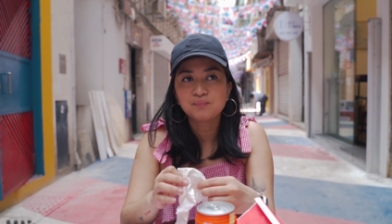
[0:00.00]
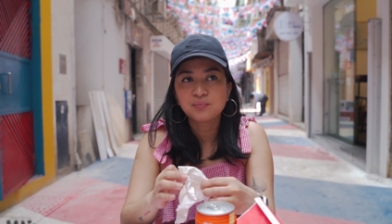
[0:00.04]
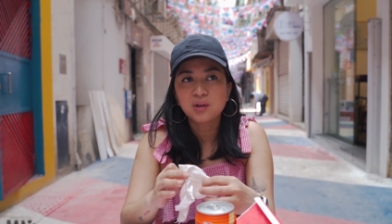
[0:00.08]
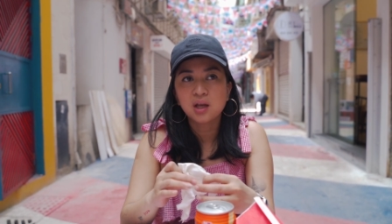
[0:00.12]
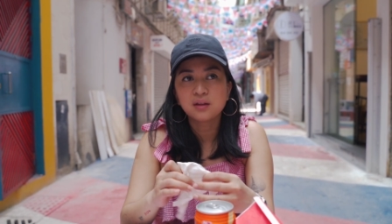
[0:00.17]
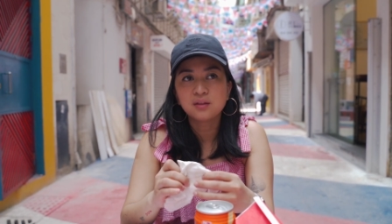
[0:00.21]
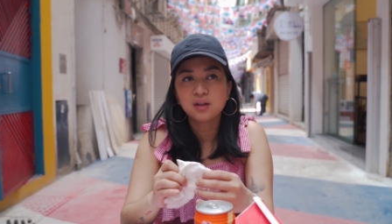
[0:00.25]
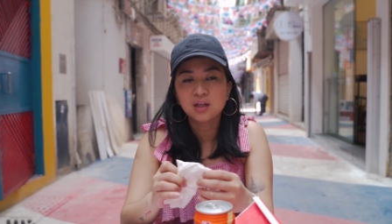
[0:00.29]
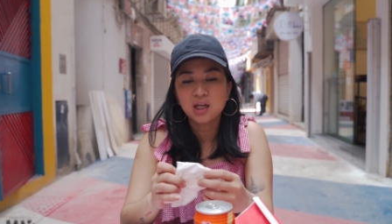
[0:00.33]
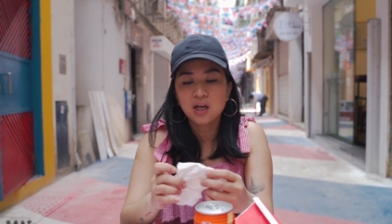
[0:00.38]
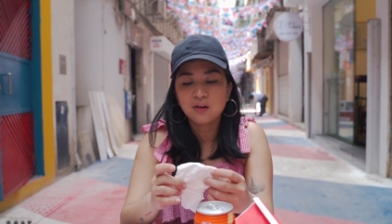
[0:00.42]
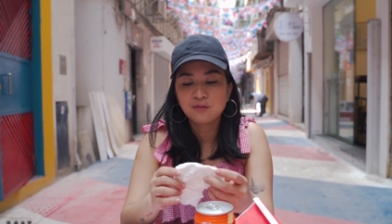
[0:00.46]

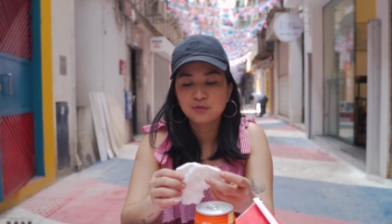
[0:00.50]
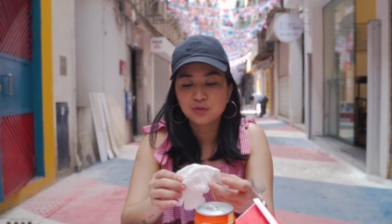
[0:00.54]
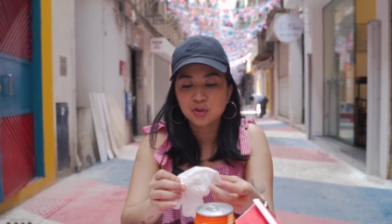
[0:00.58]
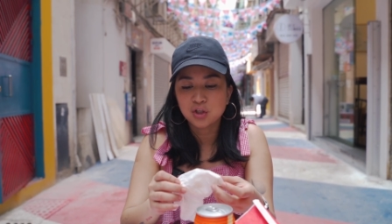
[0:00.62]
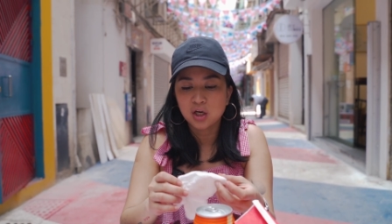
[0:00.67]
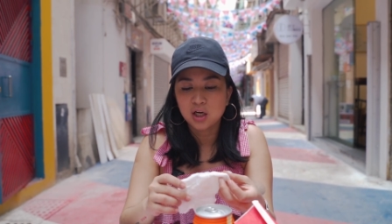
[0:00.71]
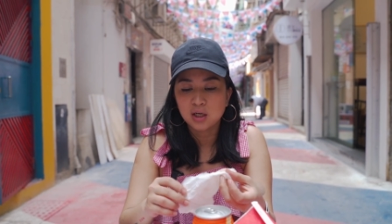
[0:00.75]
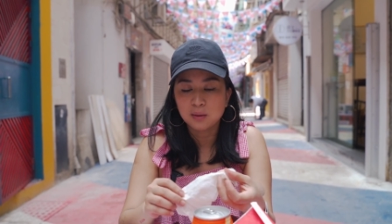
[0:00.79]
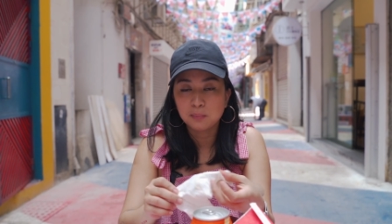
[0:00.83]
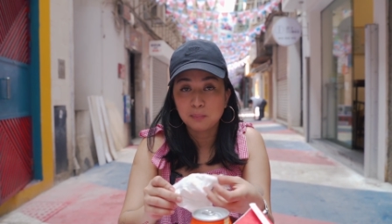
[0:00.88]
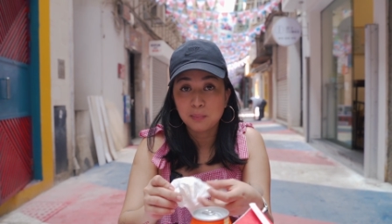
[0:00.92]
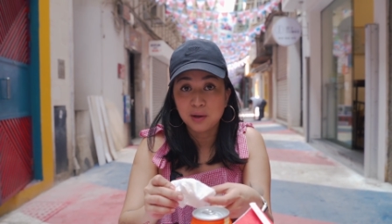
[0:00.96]
I think I've
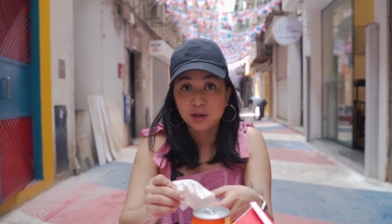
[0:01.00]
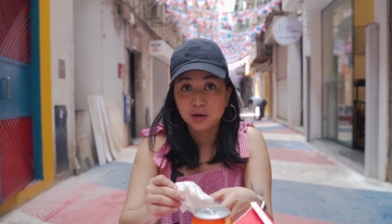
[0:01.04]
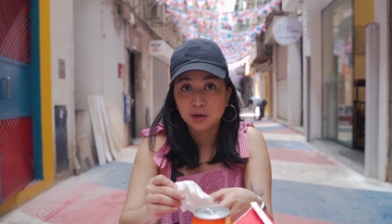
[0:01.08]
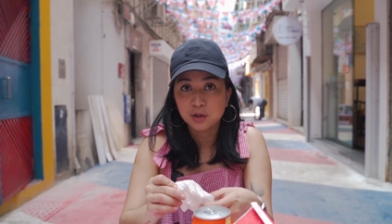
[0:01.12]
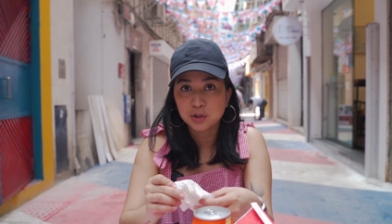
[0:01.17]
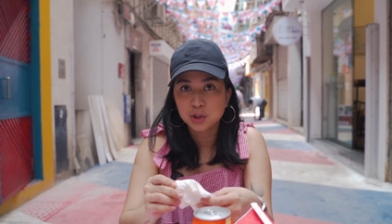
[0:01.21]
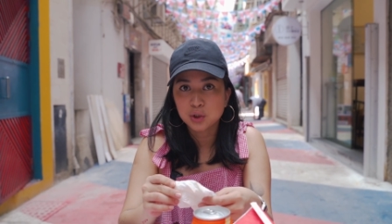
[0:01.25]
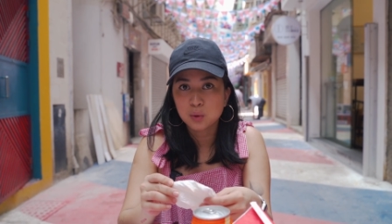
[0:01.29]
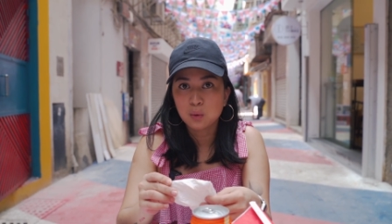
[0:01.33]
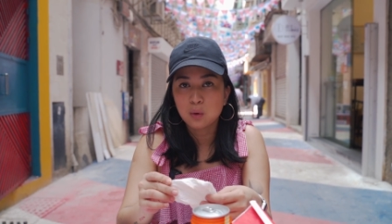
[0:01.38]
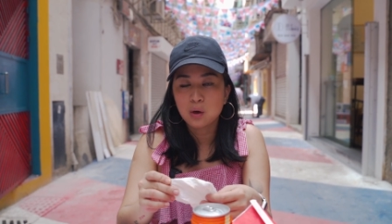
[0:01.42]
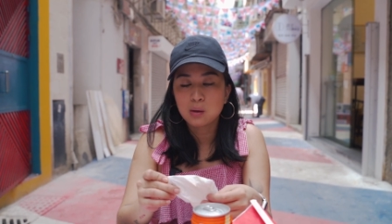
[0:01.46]
tried better
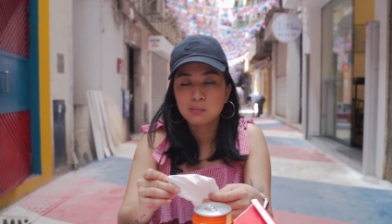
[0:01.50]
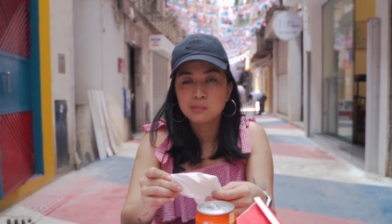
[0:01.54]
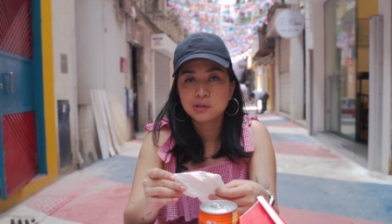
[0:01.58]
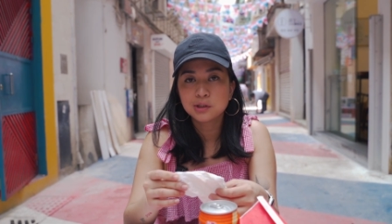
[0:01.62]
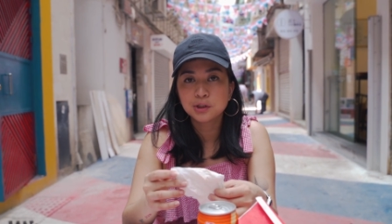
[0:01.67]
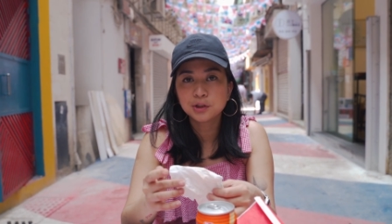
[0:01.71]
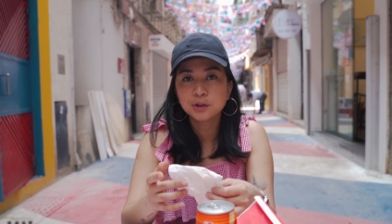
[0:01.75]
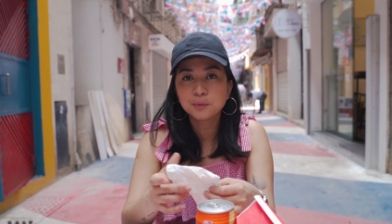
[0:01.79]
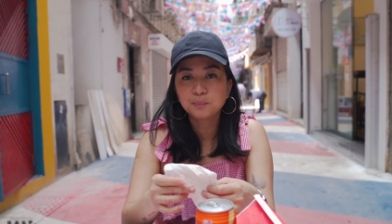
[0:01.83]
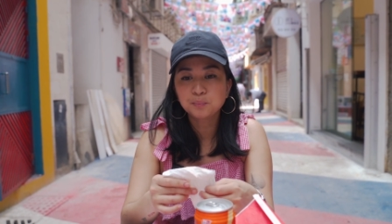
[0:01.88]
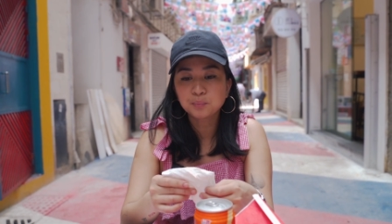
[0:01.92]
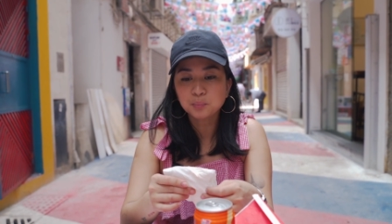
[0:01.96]

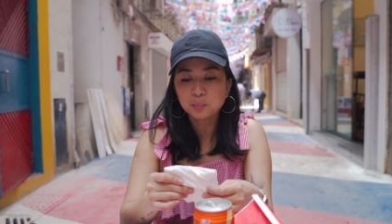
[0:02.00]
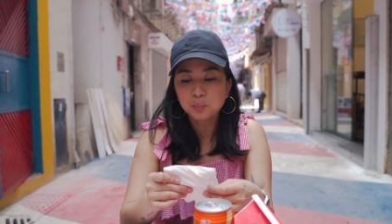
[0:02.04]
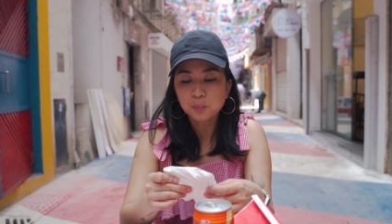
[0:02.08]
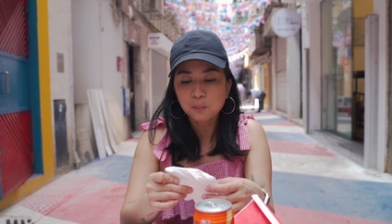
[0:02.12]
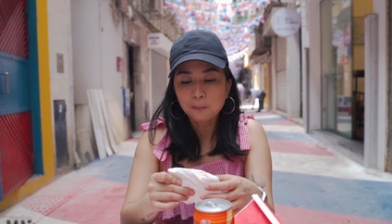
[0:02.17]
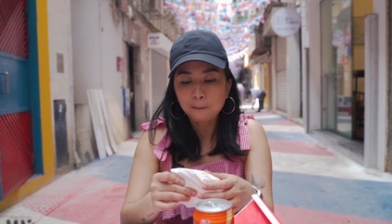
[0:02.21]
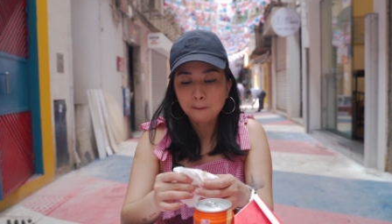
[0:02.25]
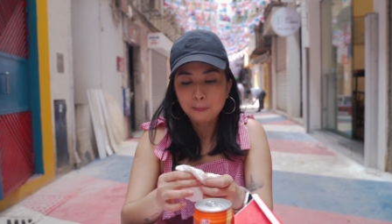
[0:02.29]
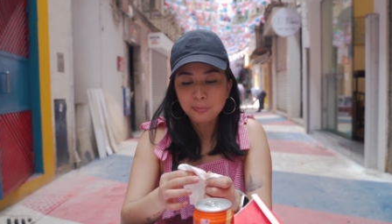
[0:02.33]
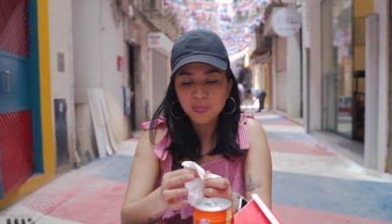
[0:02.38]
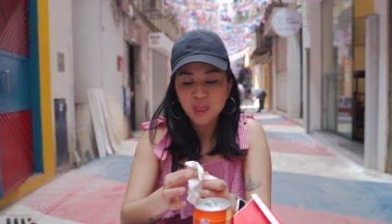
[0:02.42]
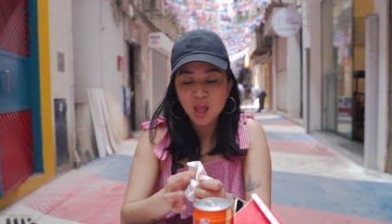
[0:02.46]
shawarmas,
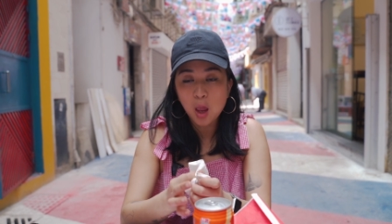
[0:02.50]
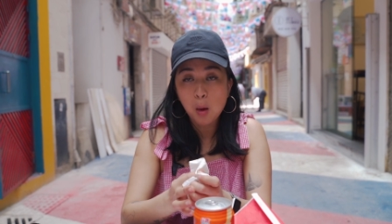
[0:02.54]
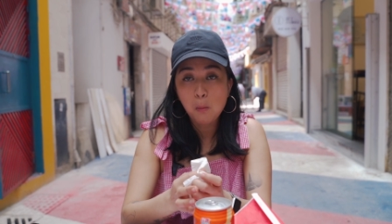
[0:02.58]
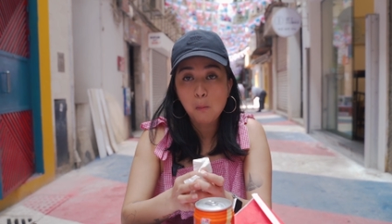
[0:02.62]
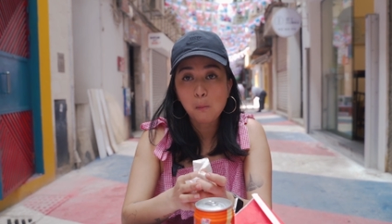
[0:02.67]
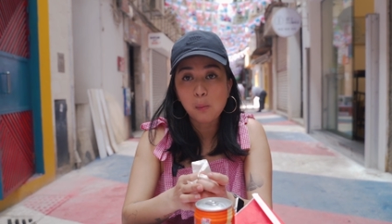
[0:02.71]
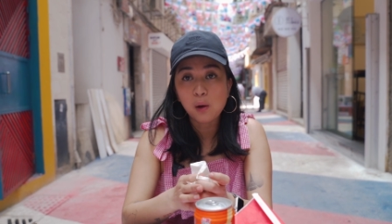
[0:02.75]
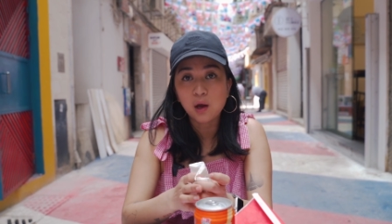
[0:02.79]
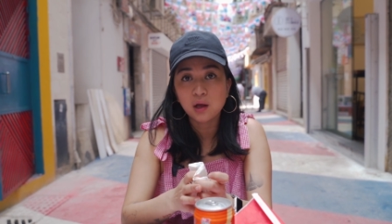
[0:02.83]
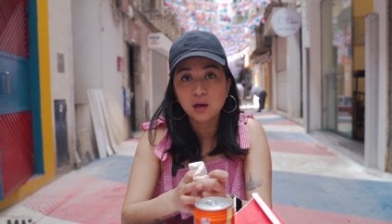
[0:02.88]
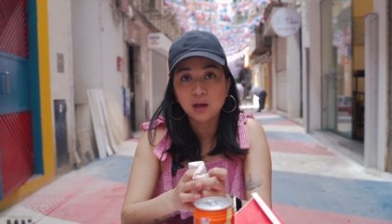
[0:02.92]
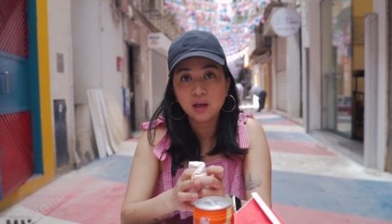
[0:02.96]

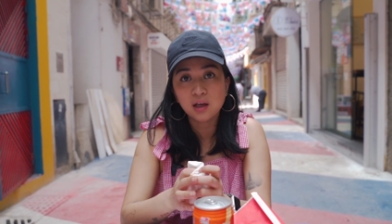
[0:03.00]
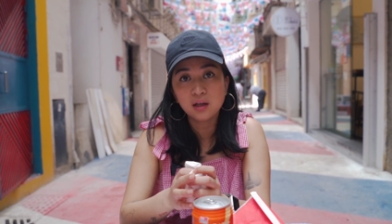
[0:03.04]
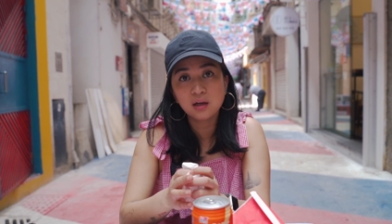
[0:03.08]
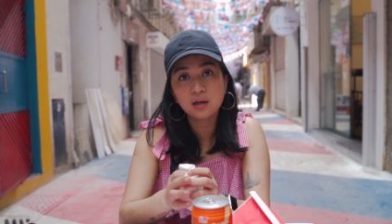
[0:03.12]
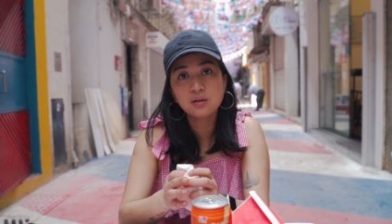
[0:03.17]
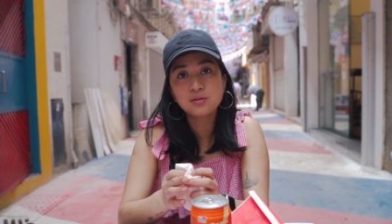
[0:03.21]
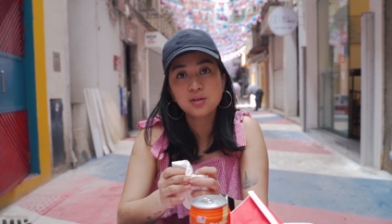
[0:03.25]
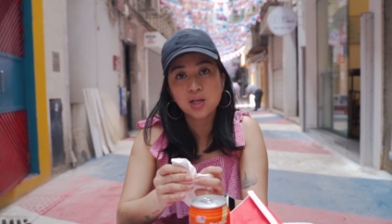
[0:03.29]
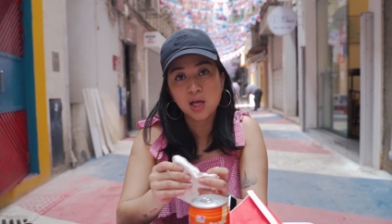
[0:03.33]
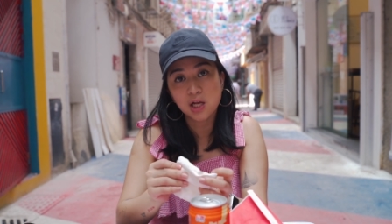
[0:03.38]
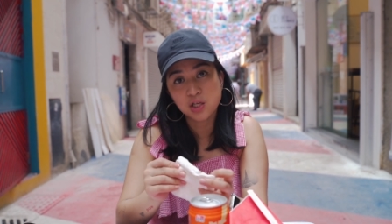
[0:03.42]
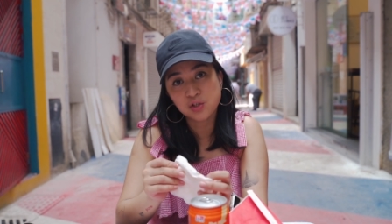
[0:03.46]
but it
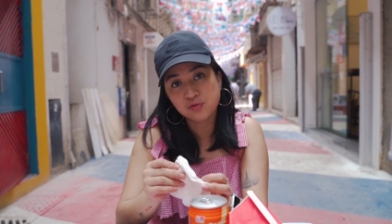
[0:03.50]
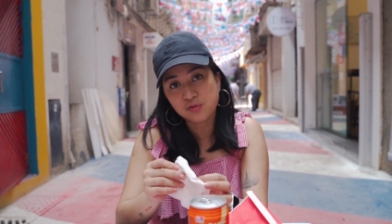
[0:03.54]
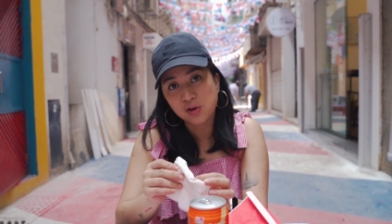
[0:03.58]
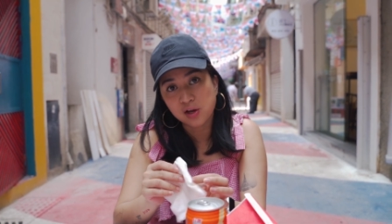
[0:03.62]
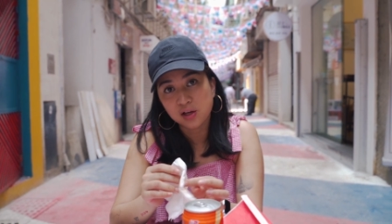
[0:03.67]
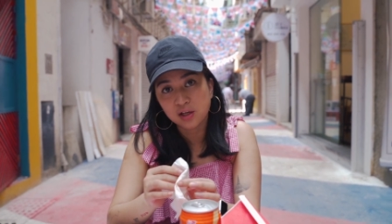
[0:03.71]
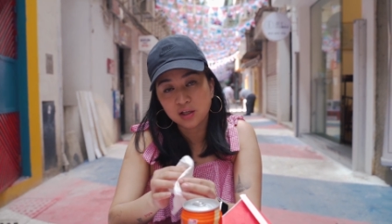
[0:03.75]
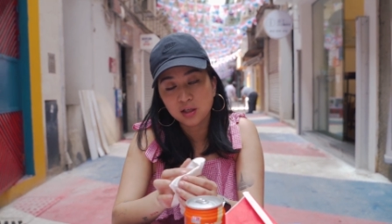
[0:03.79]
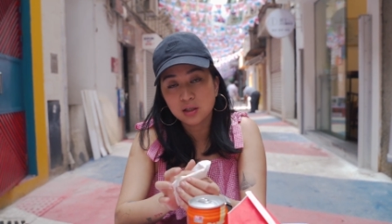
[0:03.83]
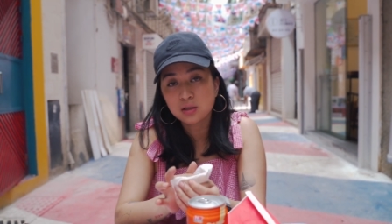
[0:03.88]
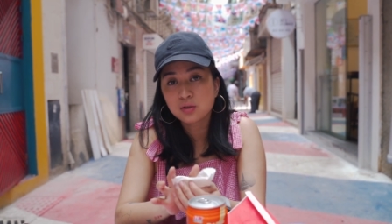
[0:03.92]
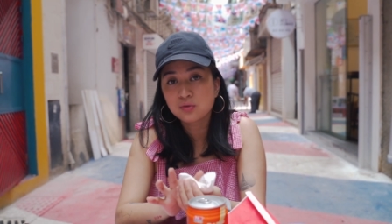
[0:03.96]
is
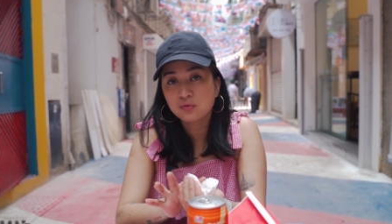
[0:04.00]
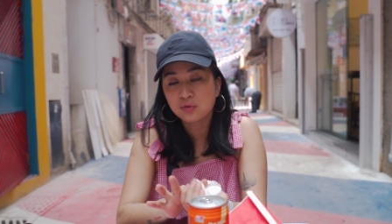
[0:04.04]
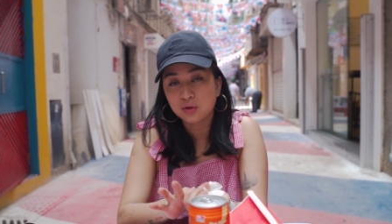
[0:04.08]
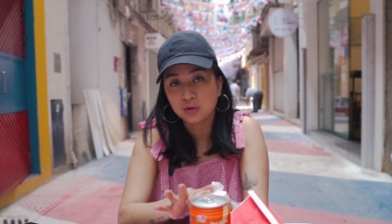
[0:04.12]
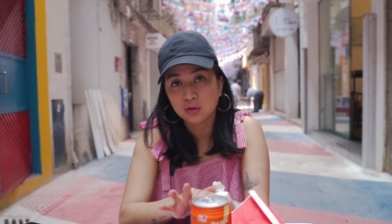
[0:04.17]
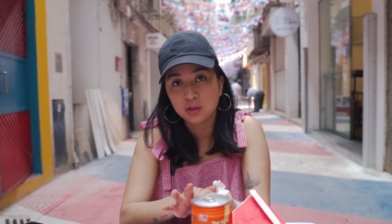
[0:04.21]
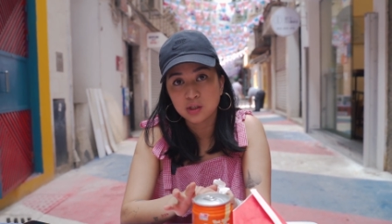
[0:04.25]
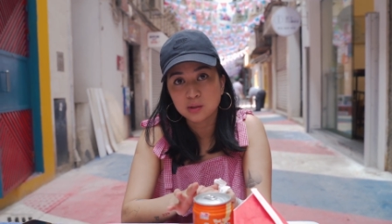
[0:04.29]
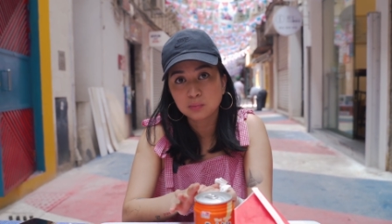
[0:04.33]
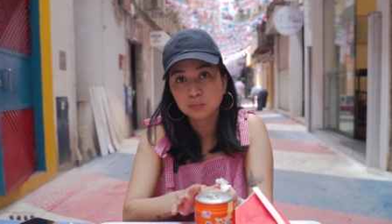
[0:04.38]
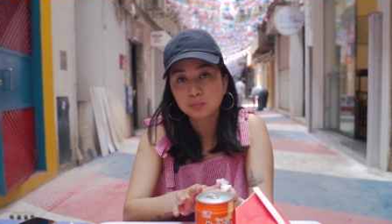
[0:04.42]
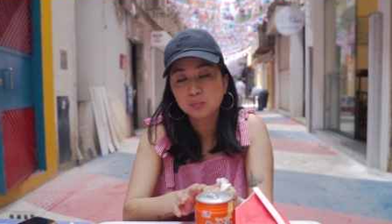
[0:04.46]
satisfying, it's
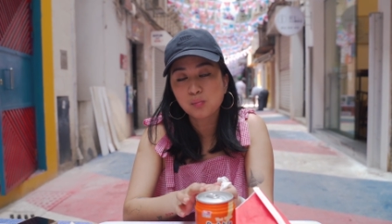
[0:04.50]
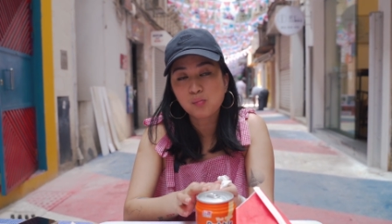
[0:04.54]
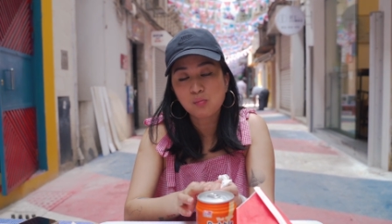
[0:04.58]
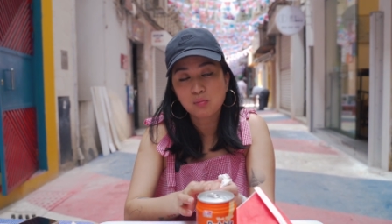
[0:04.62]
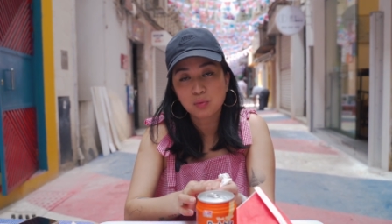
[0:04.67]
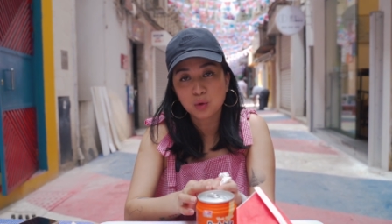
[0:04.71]
filling.